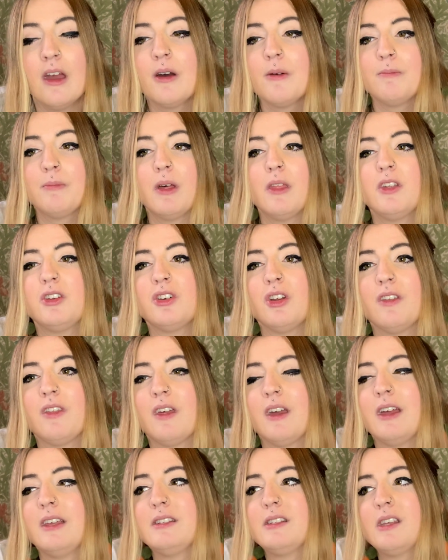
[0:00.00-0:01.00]
But the truth
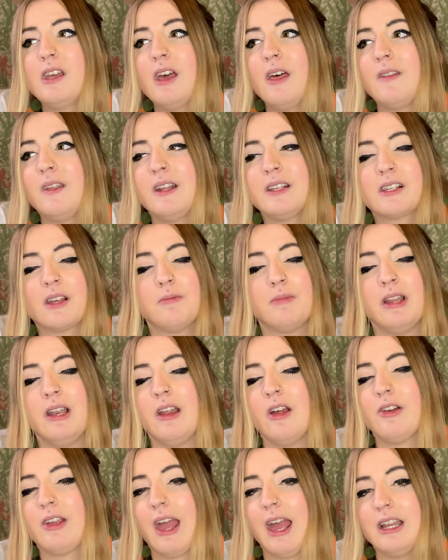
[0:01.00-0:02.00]
is that it's completely
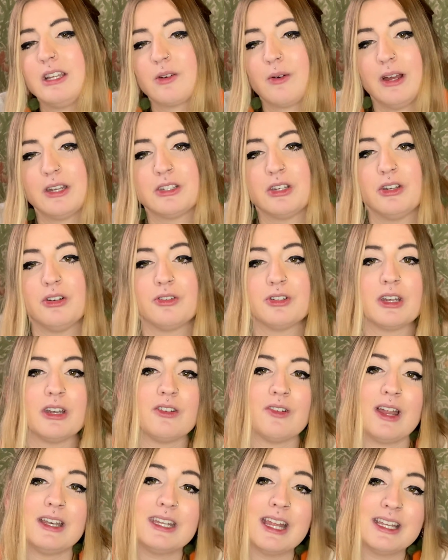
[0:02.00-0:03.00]
okay to question your gender
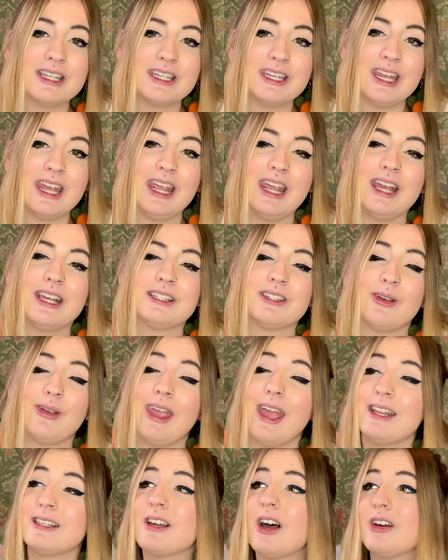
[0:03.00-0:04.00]
identity. It's
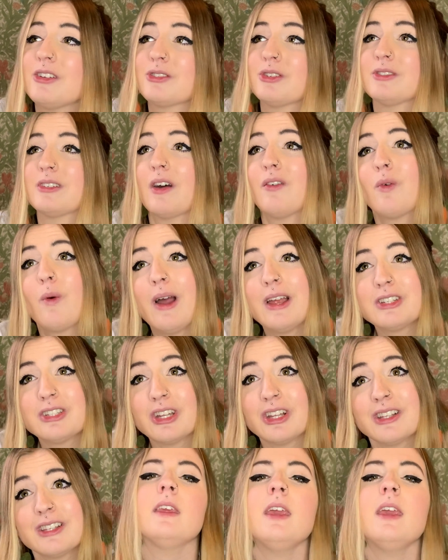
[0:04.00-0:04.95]
okay to ask yourself questions.